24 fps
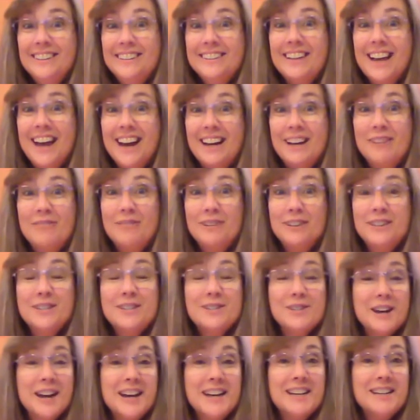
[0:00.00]
is kind of a
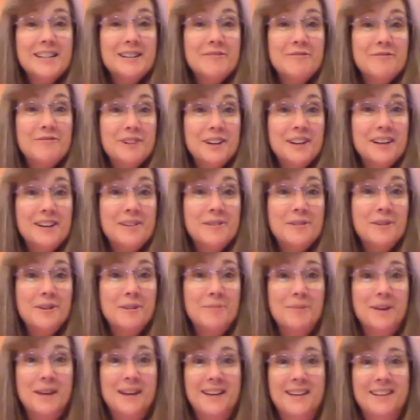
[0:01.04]
strange and funny
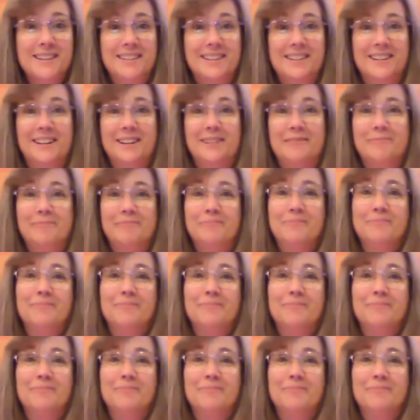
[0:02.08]
ornament, isn't it?